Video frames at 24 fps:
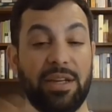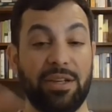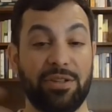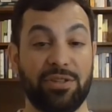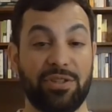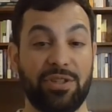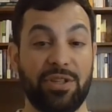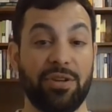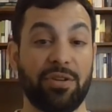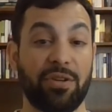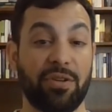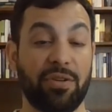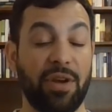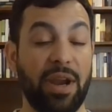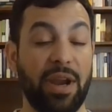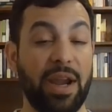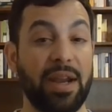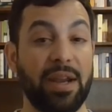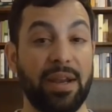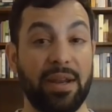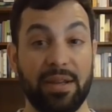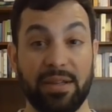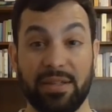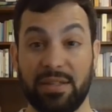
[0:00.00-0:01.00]
You see your
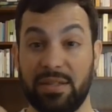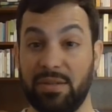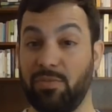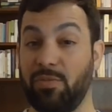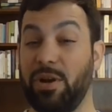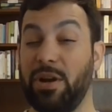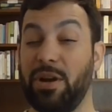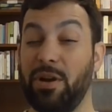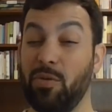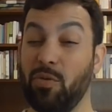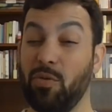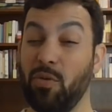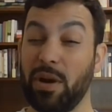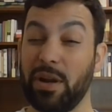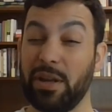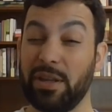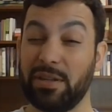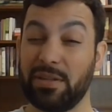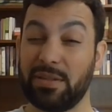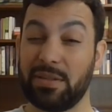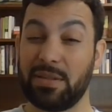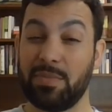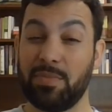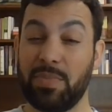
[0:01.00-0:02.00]
grade, it isn't where you want it
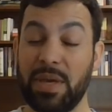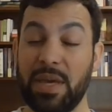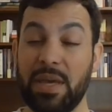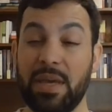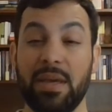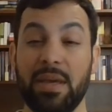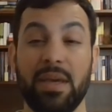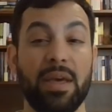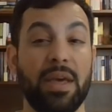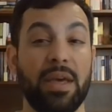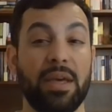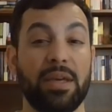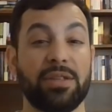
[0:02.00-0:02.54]
to be.